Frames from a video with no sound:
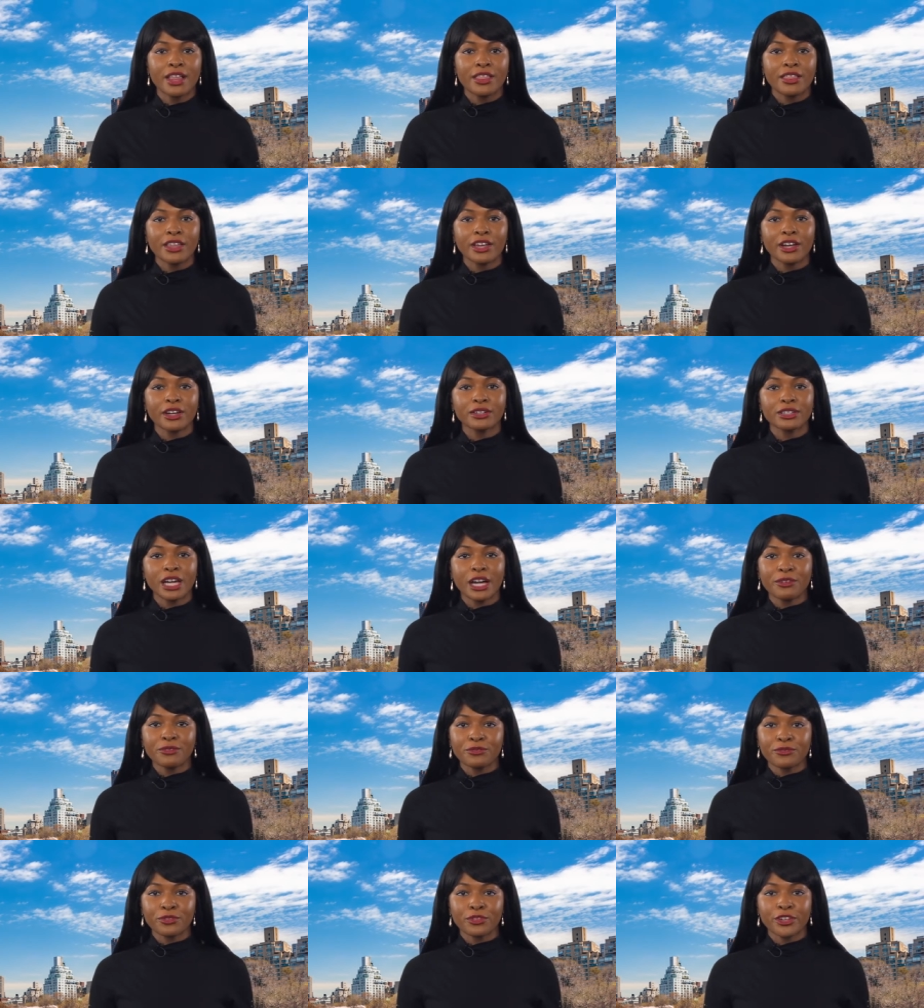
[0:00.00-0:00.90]
They are
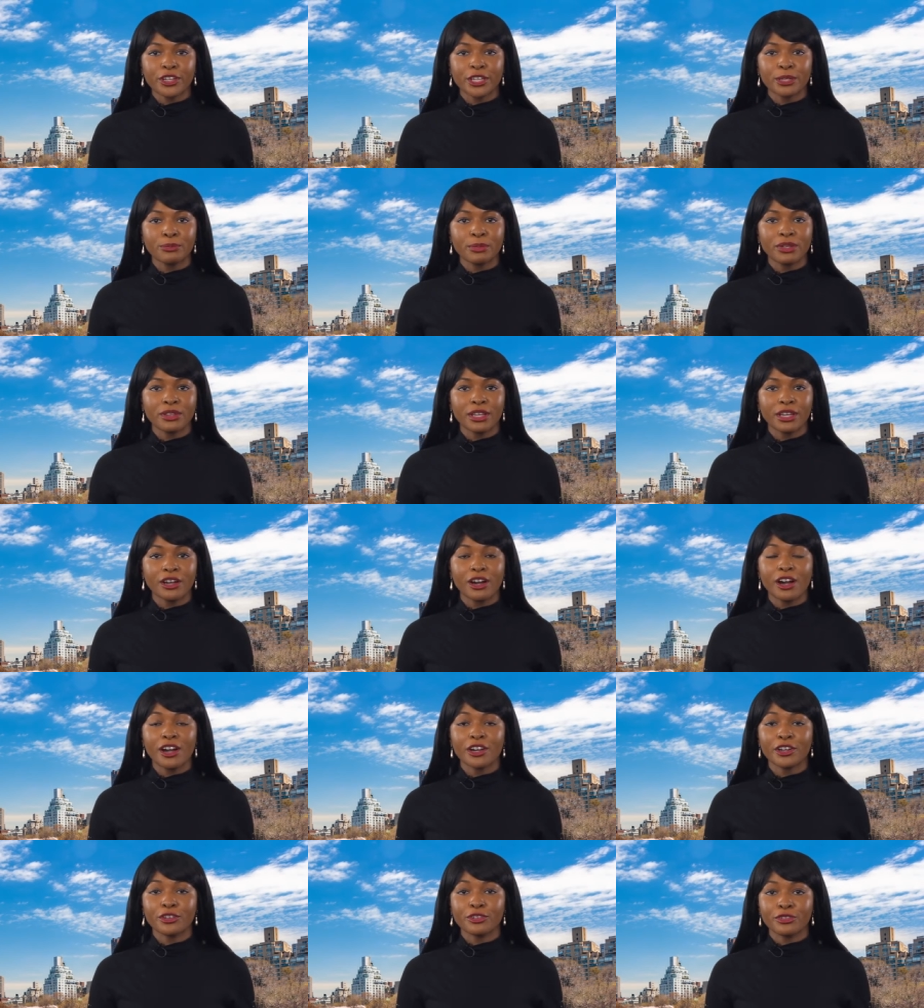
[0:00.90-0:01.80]
not free, but they
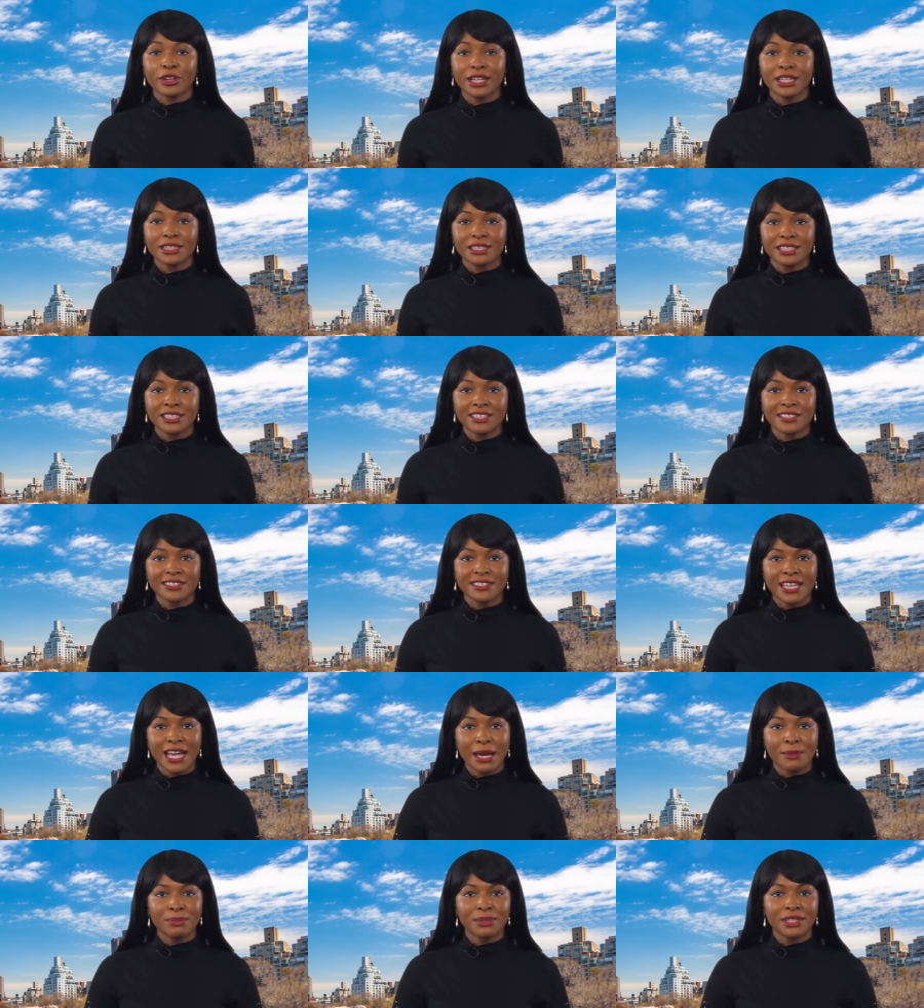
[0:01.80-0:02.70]
are great
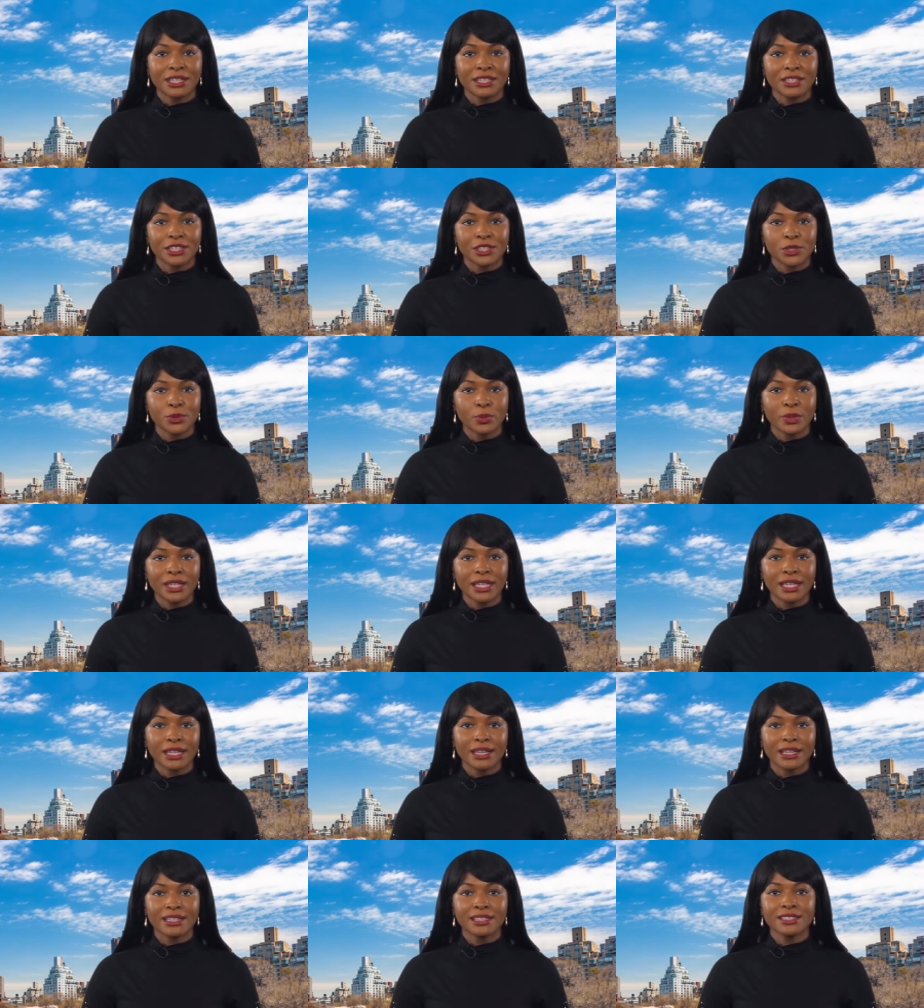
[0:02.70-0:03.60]
deals happening this
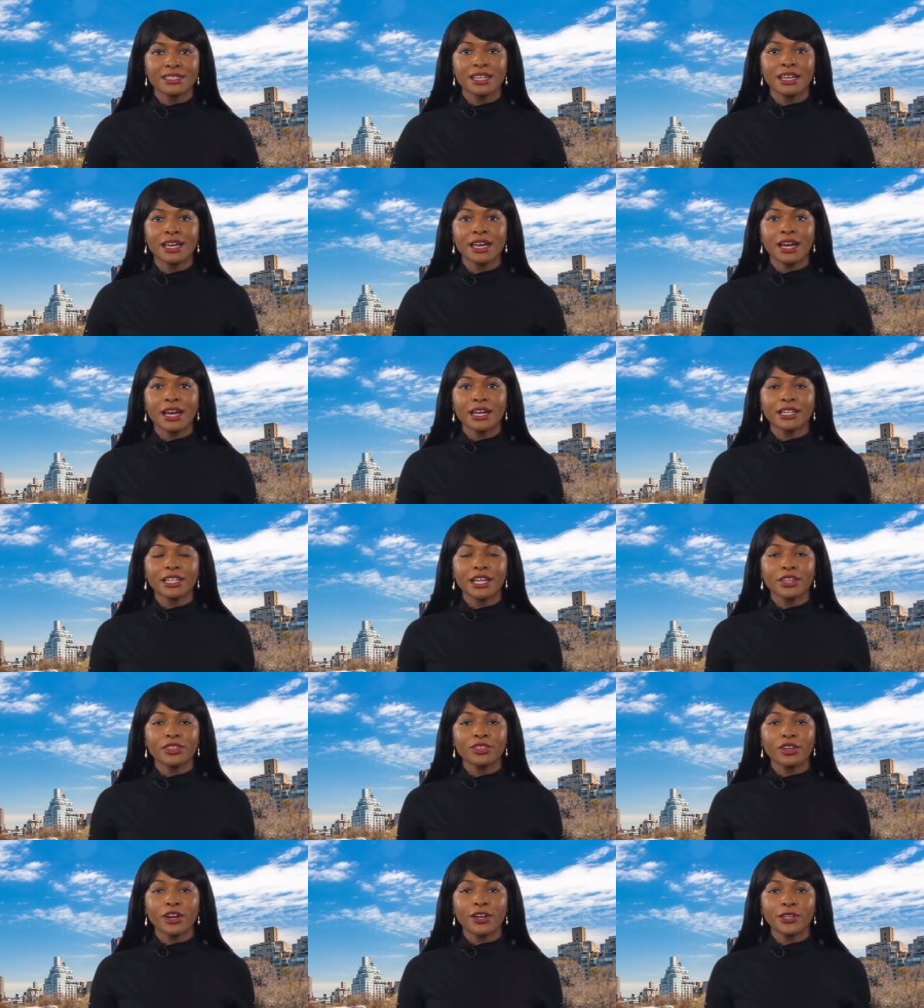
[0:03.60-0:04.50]
weekend, and
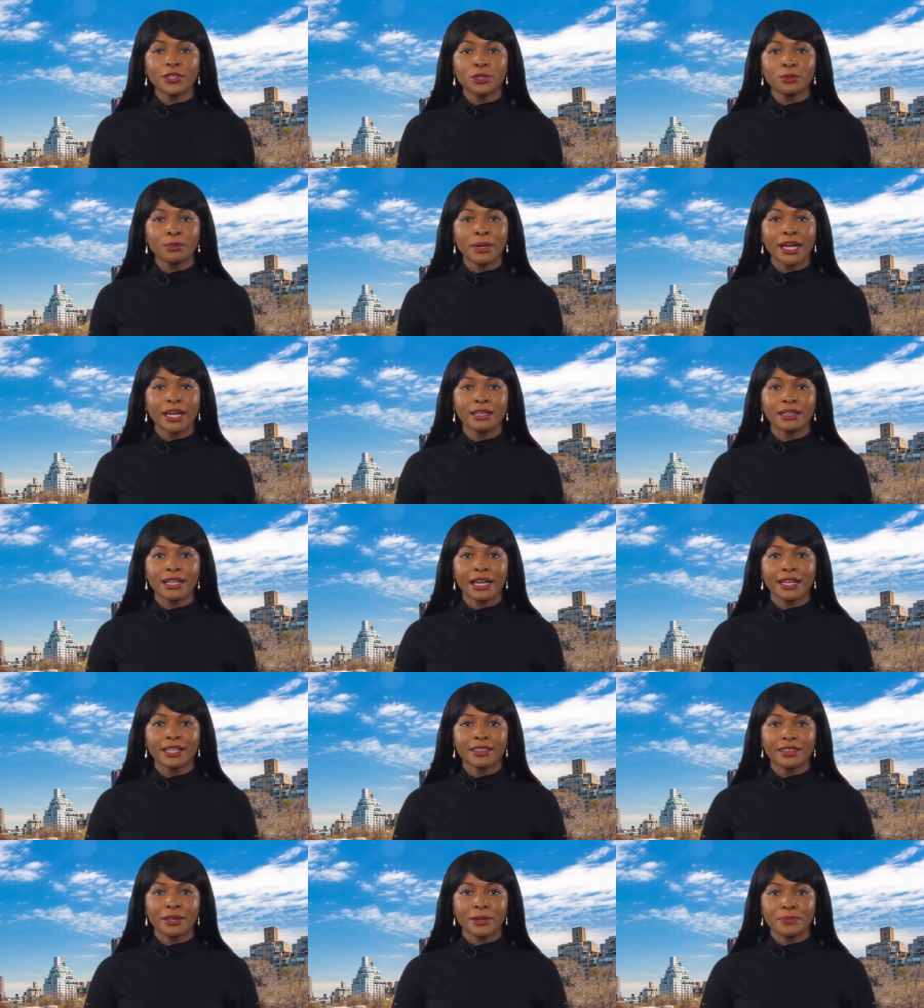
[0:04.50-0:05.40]
I thought you might
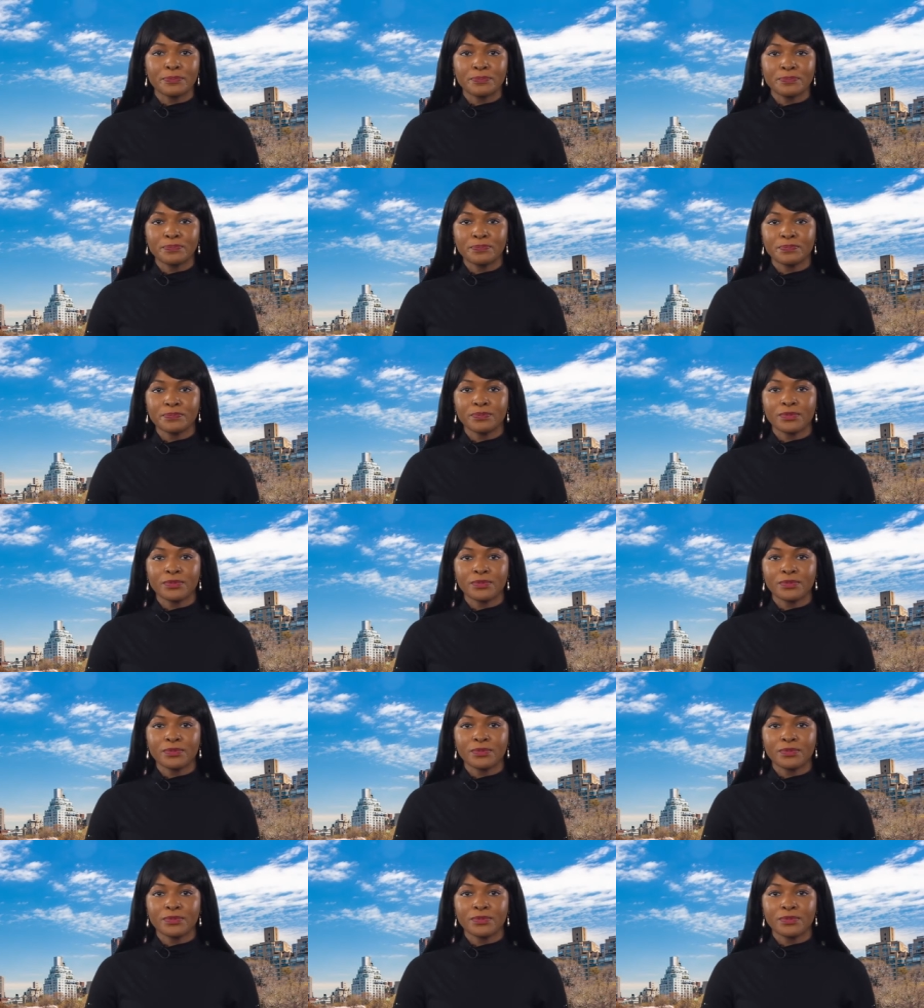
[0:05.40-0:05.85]
like them.